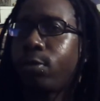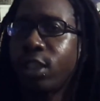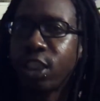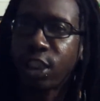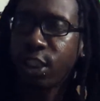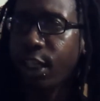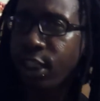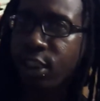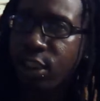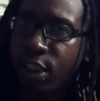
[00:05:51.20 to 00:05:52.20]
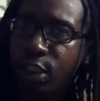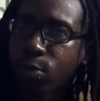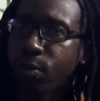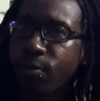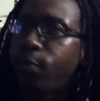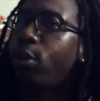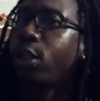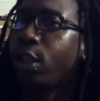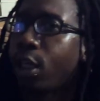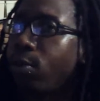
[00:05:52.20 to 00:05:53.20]
want to exchange this one for
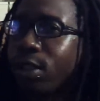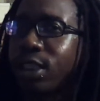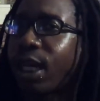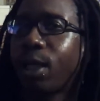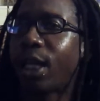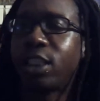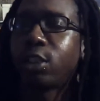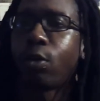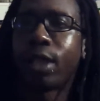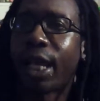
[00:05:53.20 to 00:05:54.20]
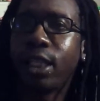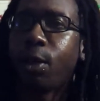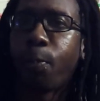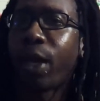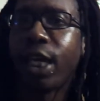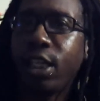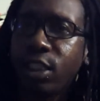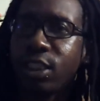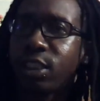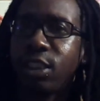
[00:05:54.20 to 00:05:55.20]
another one, because I just don't like the paint,
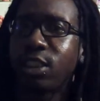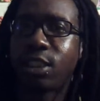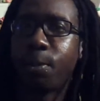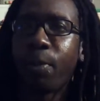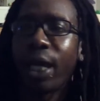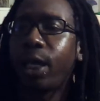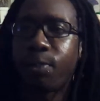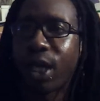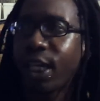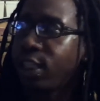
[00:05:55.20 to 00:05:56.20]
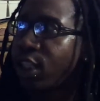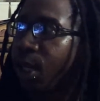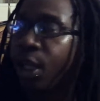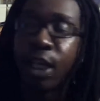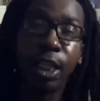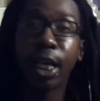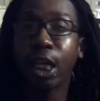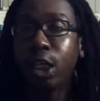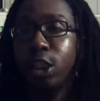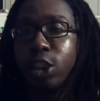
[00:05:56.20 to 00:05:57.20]
just the bad paint job. Like,
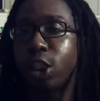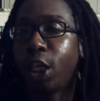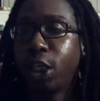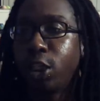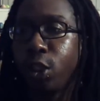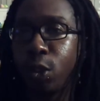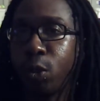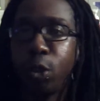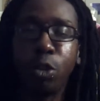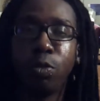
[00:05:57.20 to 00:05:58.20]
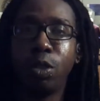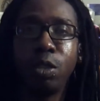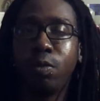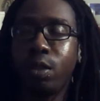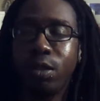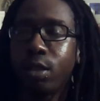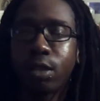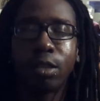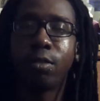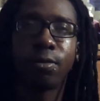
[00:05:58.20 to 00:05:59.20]
I understand, dude. You
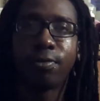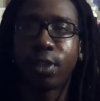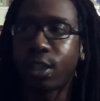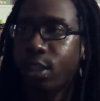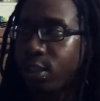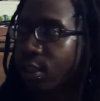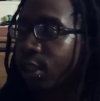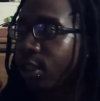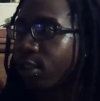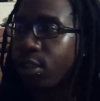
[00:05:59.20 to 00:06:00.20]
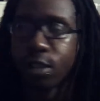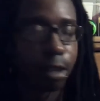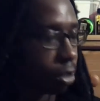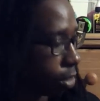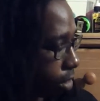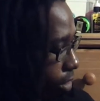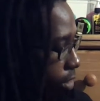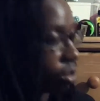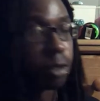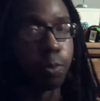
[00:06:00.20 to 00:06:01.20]
don't fucking understand.
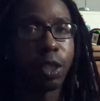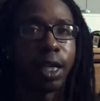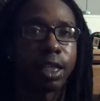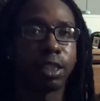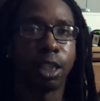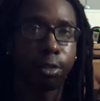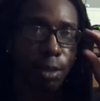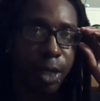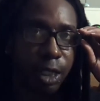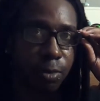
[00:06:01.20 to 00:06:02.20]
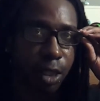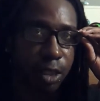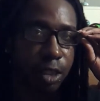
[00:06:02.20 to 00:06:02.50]
I could tell somebody being